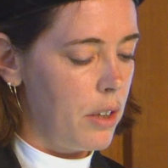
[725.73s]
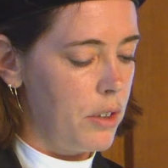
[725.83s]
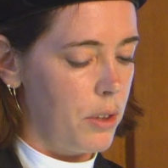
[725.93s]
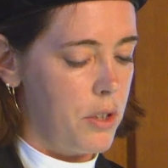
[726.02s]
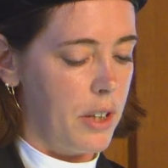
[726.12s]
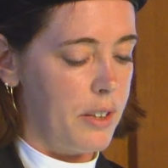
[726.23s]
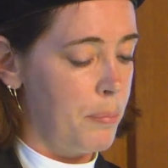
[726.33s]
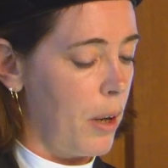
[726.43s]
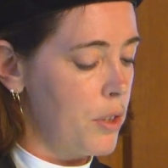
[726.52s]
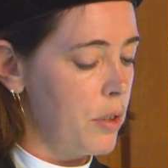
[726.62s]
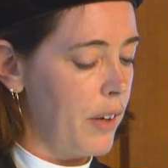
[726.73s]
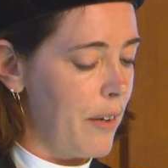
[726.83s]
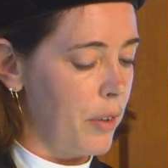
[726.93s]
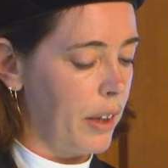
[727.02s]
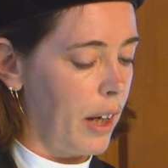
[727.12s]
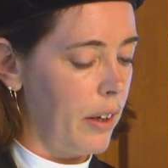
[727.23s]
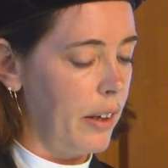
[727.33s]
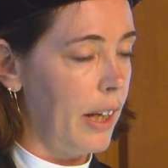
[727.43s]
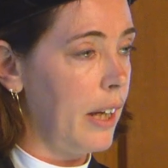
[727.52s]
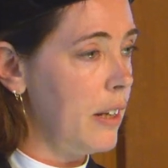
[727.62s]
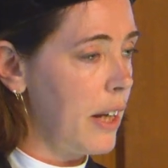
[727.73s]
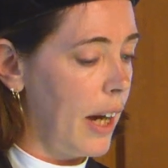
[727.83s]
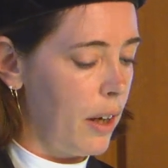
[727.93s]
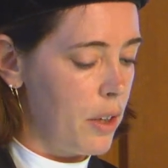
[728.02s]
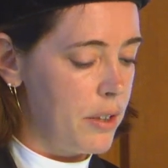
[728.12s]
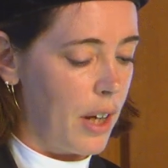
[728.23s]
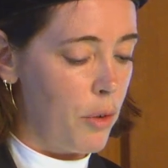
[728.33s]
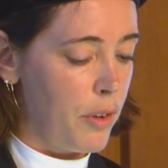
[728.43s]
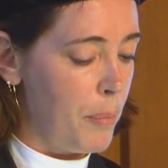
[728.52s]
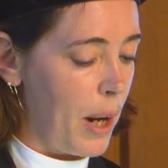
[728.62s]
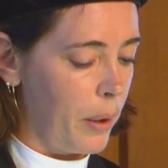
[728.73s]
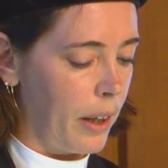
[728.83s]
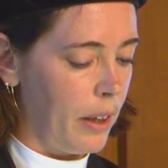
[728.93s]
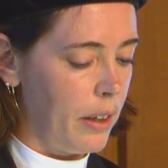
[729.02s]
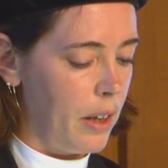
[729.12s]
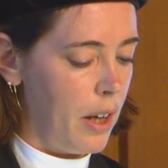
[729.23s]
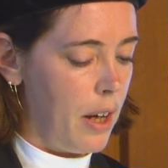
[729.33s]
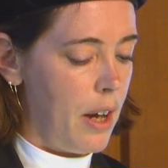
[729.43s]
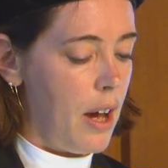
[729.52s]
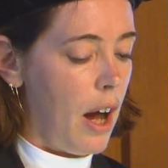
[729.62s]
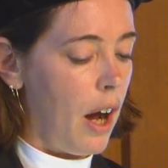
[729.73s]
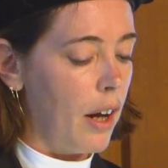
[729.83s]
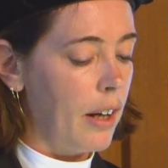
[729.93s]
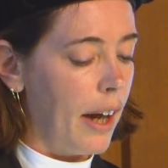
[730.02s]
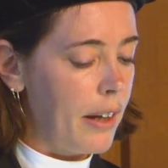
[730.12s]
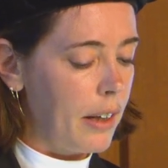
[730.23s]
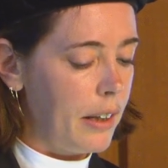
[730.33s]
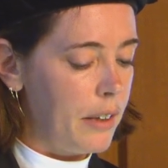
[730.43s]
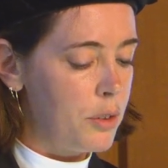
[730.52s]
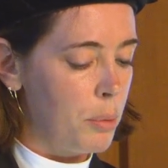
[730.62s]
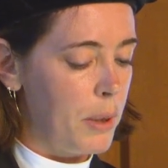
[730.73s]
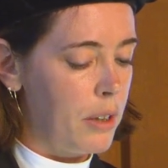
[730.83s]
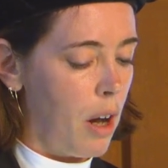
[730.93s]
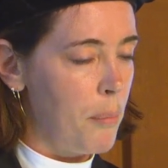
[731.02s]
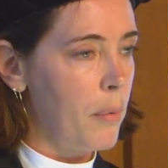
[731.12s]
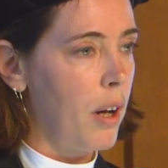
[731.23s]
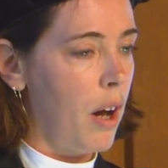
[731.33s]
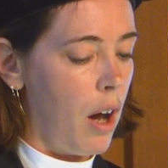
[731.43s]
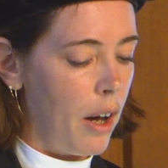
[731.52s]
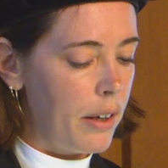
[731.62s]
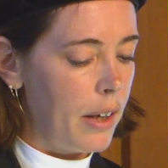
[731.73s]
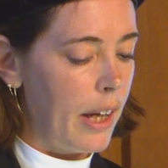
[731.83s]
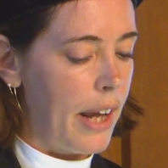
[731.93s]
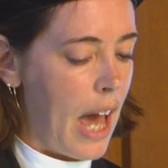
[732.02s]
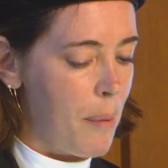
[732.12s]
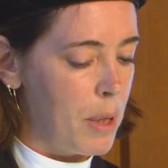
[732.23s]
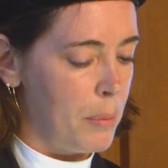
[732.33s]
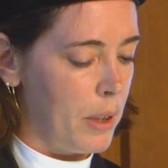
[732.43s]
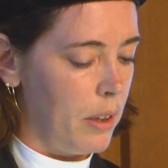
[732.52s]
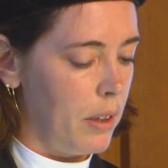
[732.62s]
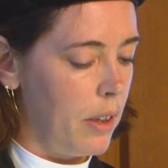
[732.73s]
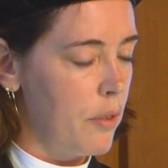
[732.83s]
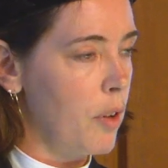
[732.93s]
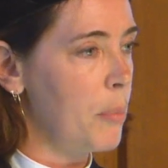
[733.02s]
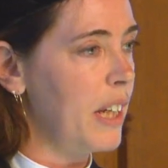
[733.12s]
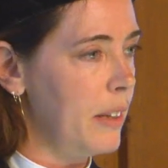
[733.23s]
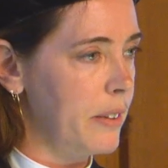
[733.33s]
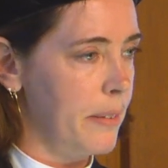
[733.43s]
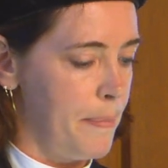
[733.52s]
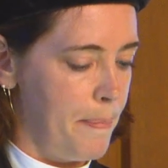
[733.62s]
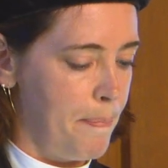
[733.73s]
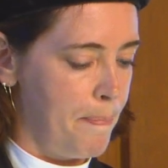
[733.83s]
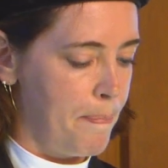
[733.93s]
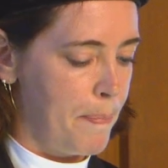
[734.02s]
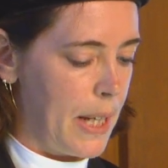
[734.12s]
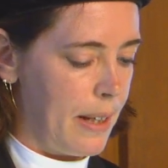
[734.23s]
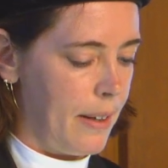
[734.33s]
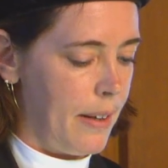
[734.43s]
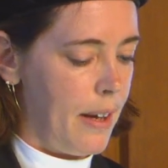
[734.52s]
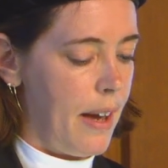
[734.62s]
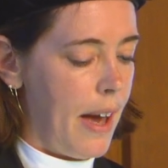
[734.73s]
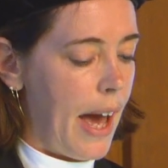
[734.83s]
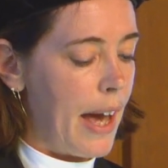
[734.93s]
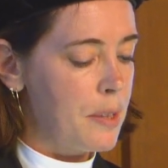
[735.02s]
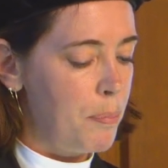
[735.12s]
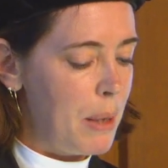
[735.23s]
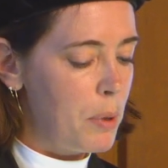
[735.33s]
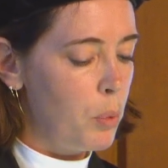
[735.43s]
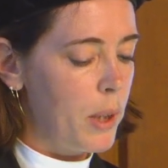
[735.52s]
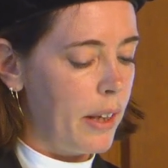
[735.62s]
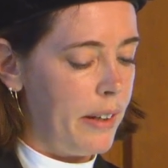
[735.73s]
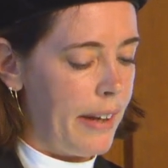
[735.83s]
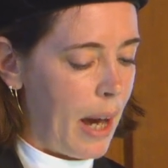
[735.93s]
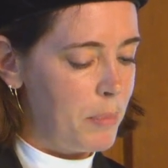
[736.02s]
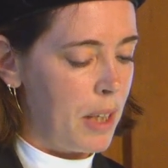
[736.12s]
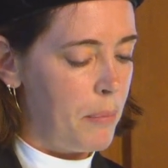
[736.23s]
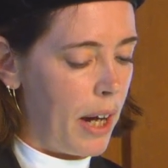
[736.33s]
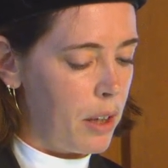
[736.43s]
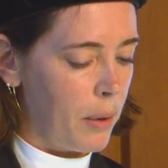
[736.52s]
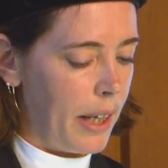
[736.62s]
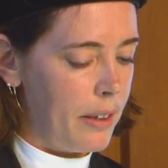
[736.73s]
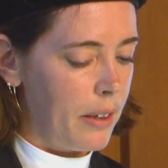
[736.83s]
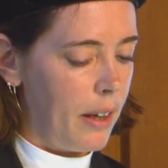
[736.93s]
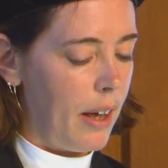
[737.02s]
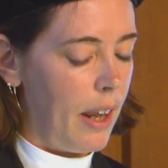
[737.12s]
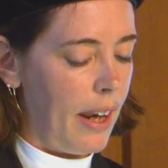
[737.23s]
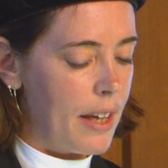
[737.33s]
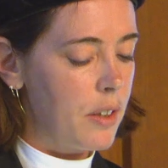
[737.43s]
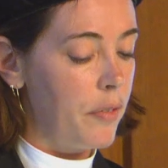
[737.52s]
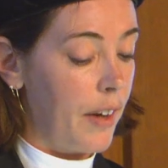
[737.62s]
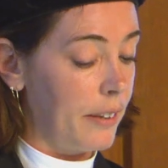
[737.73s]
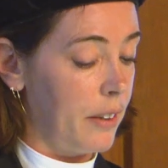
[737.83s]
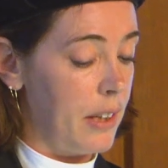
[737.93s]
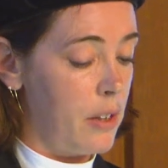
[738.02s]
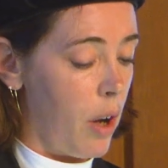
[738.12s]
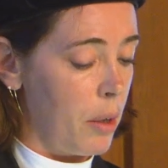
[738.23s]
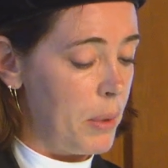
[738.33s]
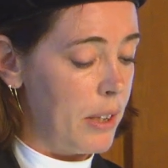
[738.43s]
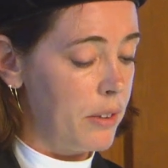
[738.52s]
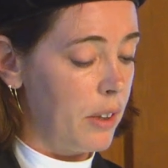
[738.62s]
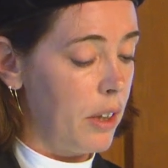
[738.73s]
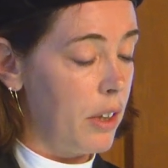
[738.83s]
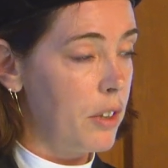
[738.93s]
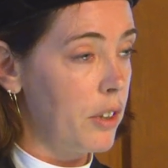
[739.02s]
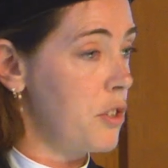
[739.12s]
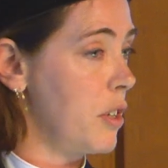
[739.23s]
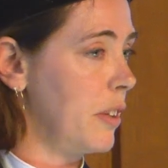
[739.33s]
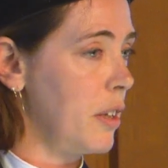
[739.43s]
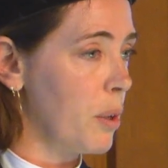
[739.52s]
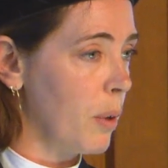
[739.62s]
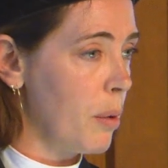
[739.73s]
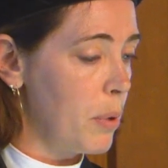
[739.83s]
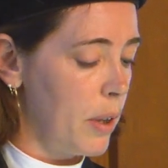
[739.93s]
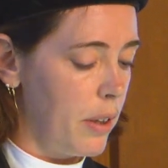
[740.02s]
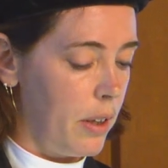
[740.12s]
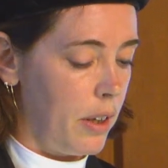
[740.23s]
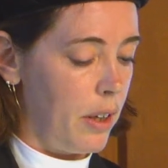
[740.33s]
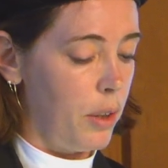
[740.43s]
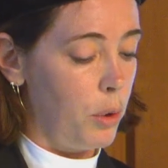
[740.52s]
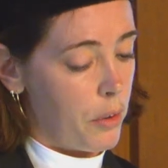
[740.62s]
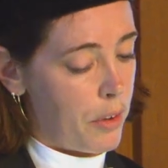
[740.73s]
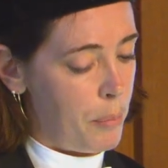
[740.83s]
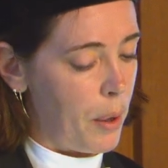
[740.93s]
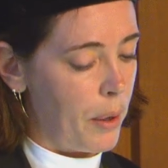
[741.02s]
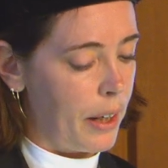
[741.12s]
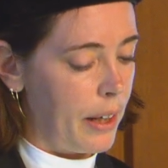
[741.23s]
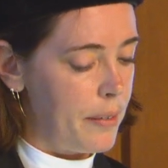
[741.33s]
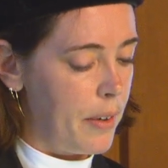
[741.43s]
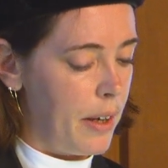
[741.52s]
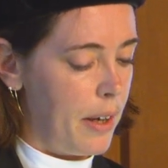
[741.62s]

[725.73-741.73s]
such as parts of Africa, India, South America, are likely to become uninhabitable from heat. As people will adapt and migrate, less affected economies, such as in Europe, North America,